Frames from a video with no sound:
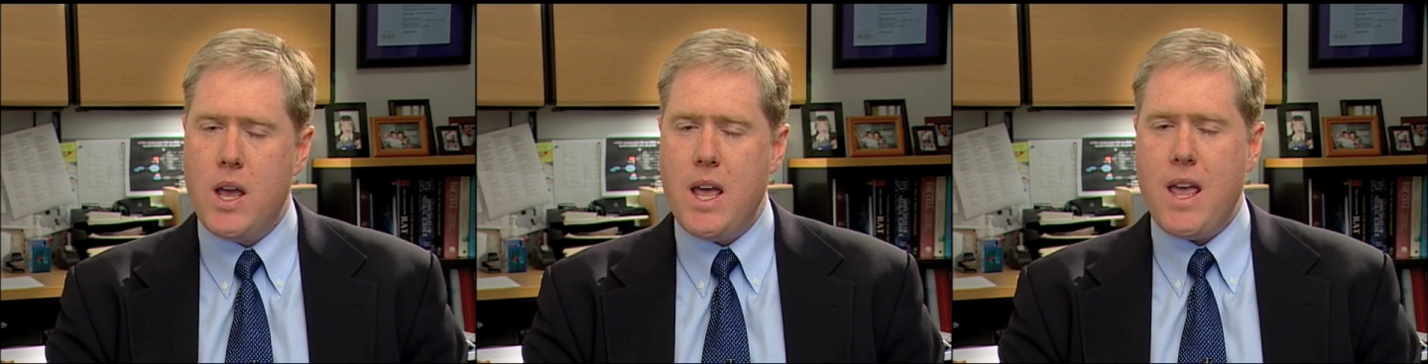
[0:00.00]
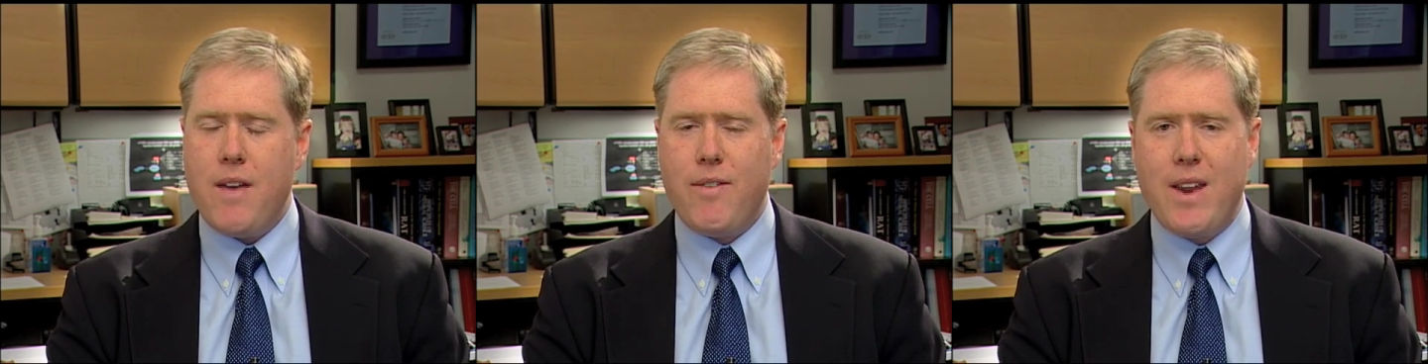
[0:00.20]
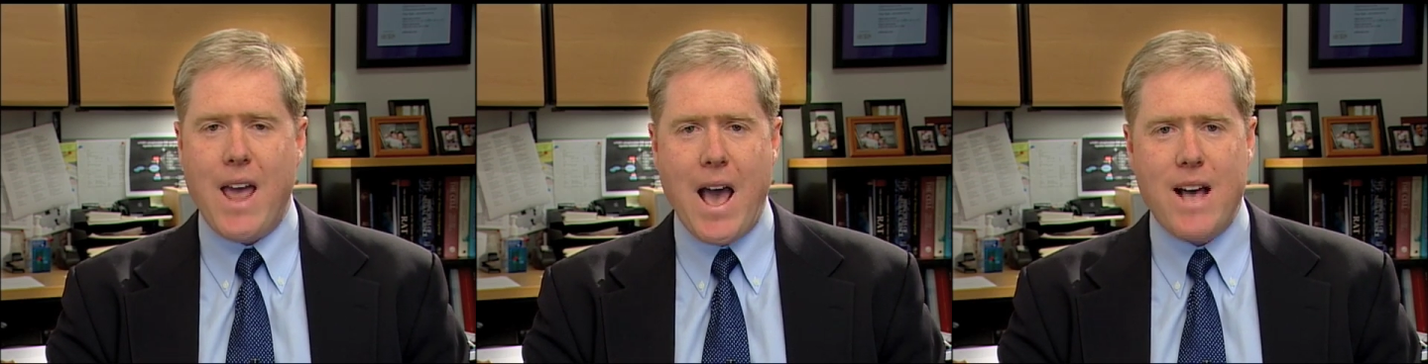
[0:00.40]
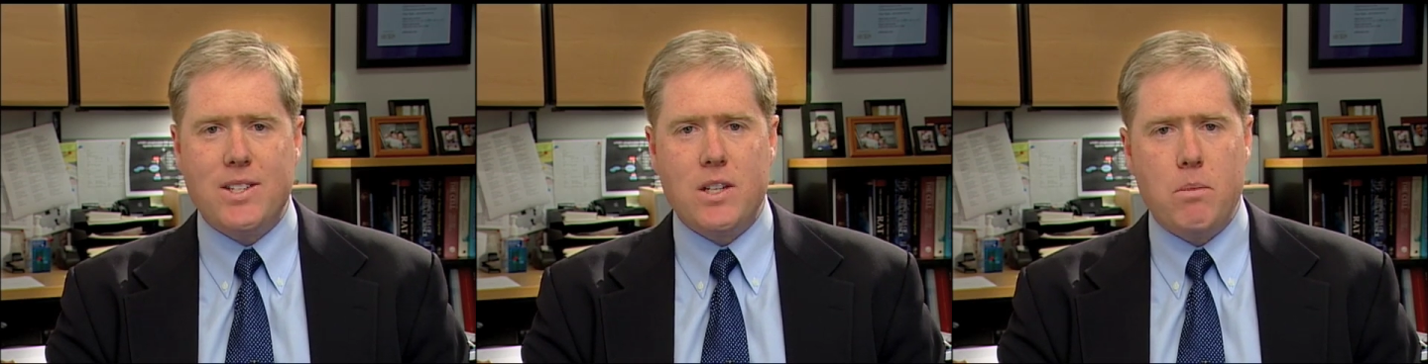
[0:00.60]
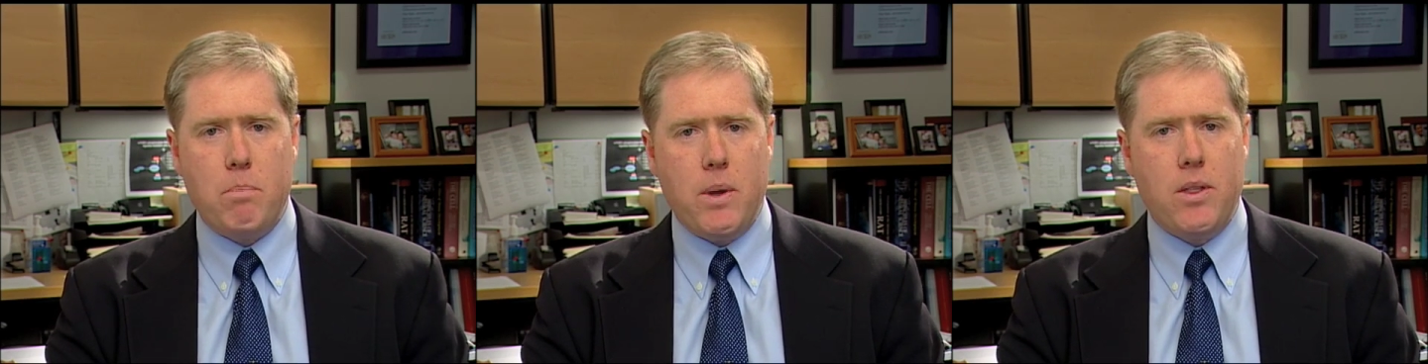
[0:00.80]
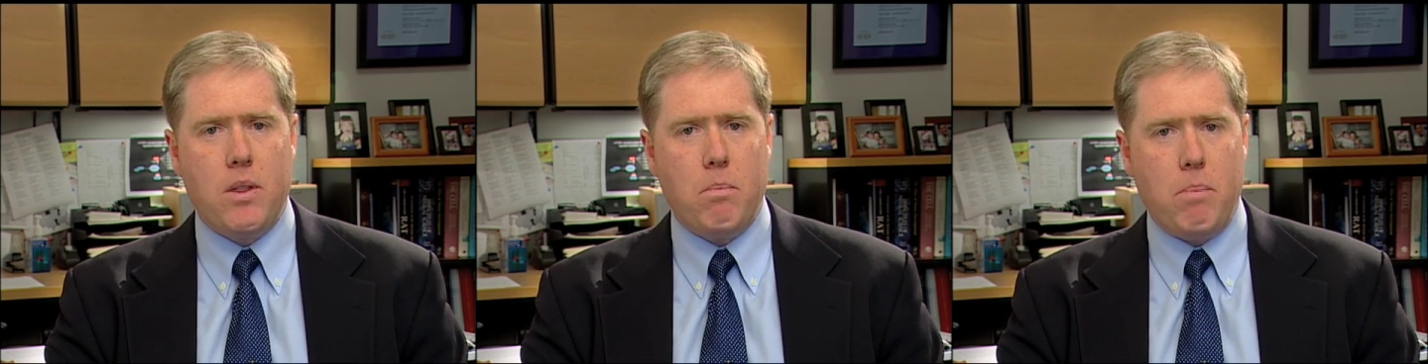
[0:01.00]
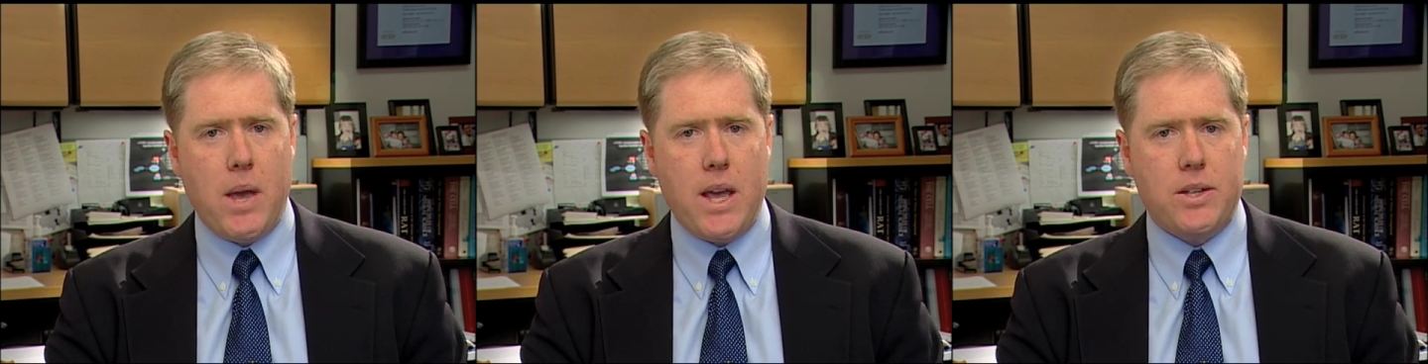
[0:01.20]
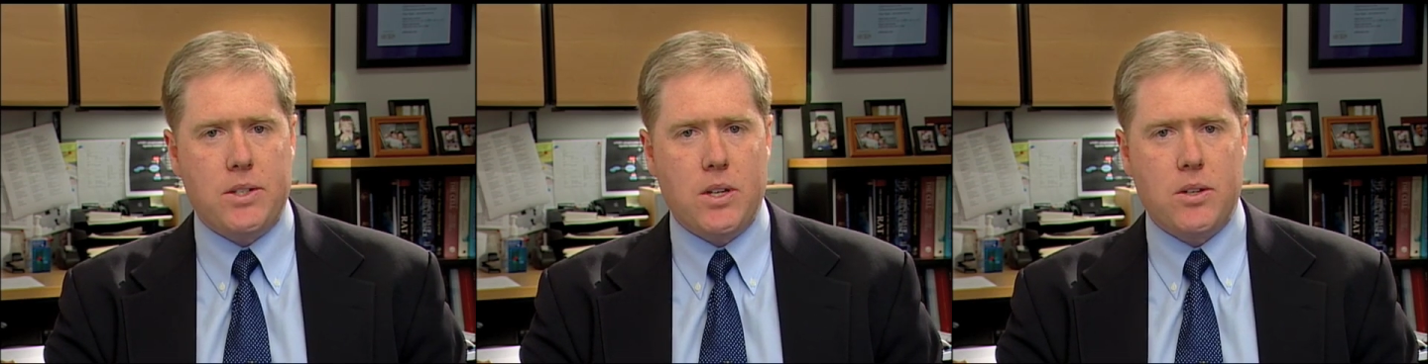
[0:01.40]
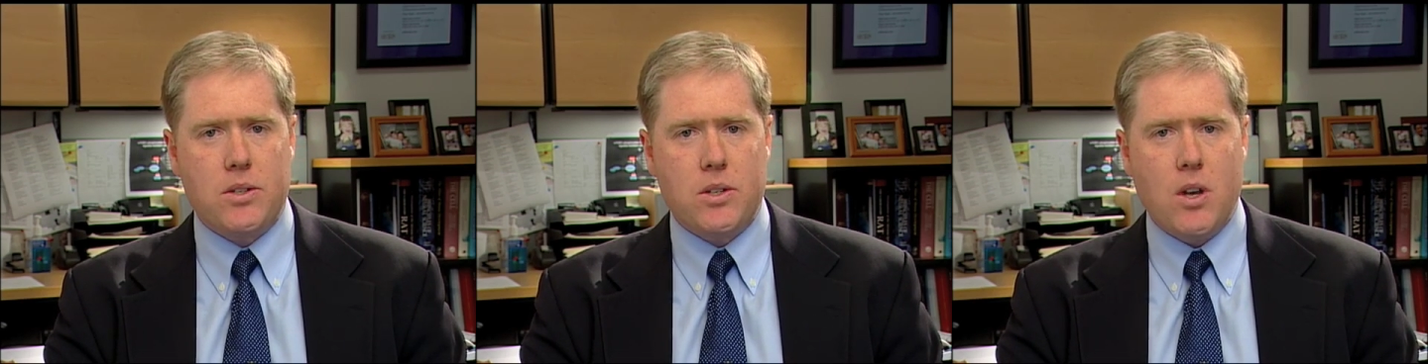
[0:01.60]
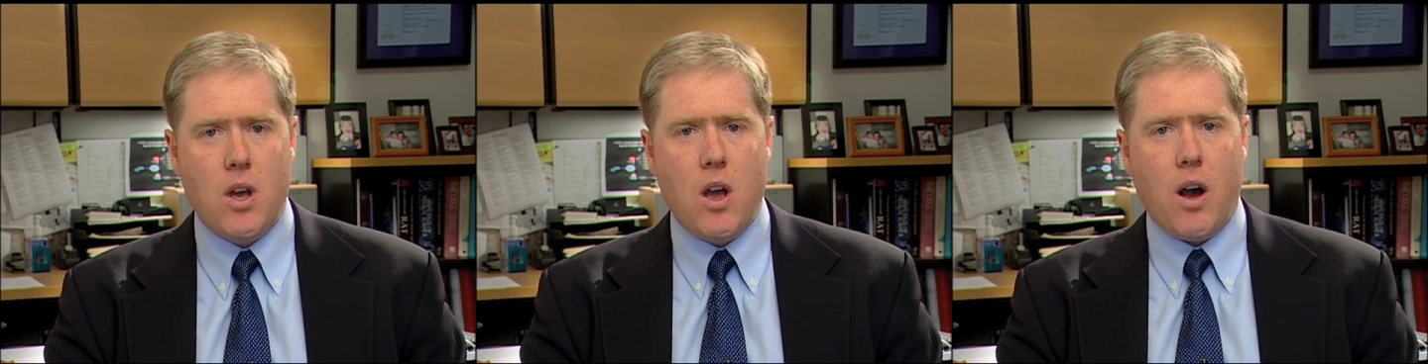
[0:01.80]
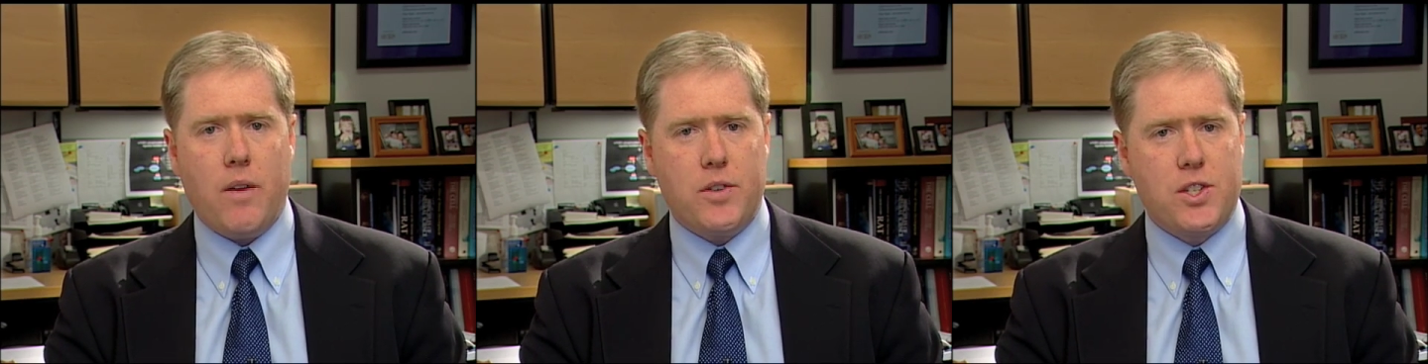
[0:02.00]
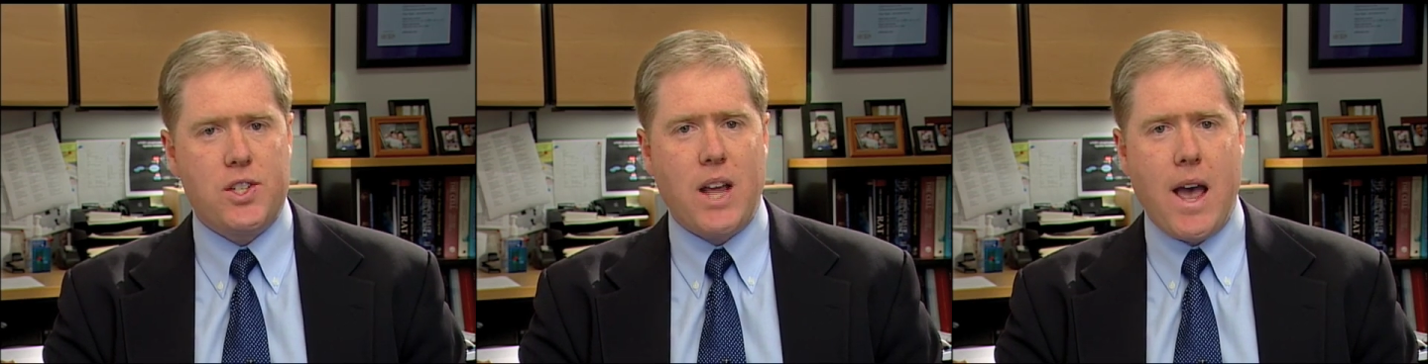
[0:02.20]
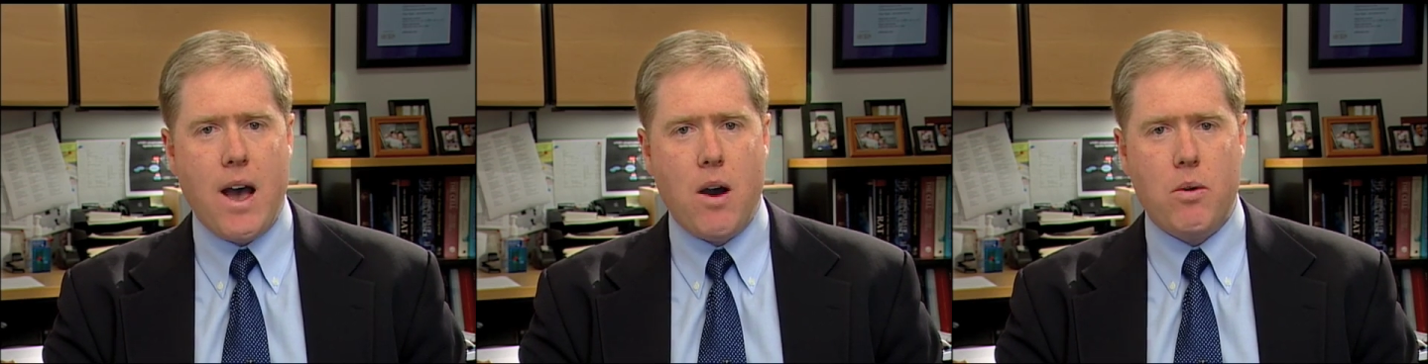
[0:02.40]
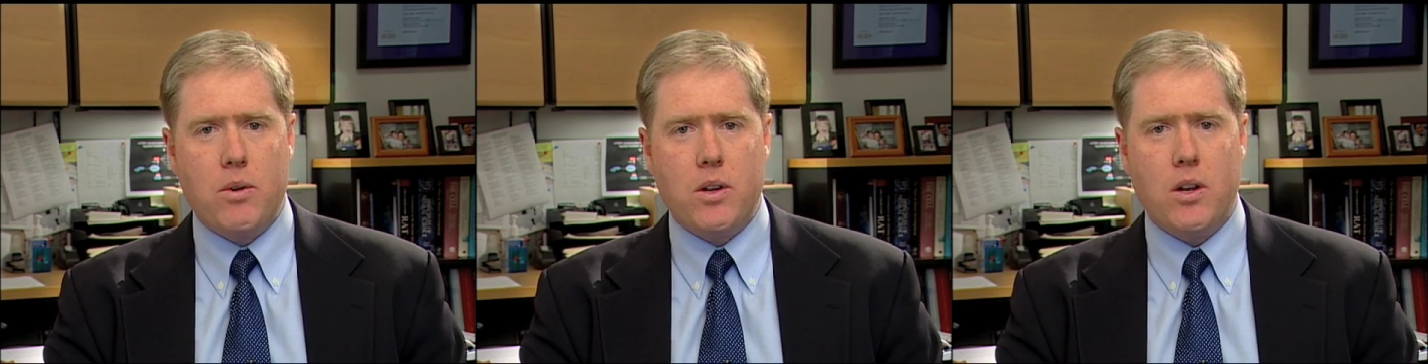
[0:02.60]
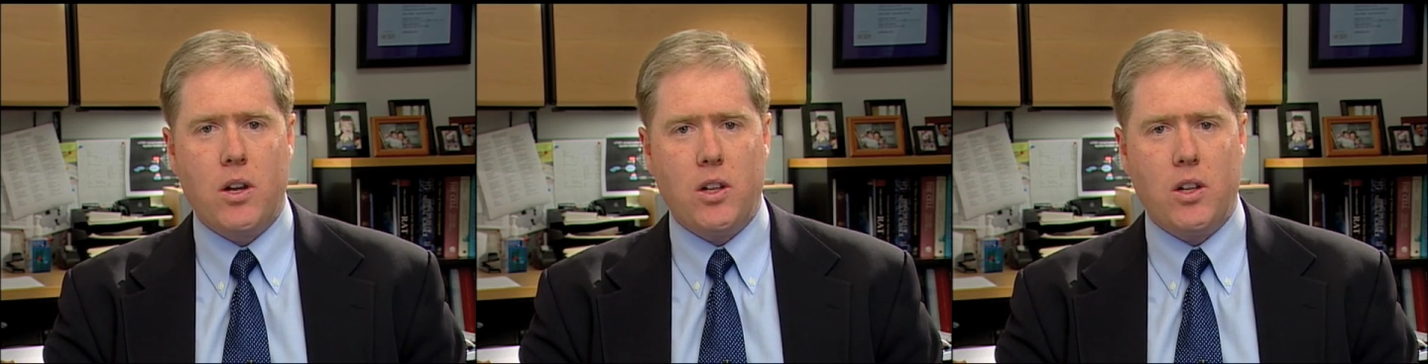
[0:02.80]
if it hasn't been the basis of sound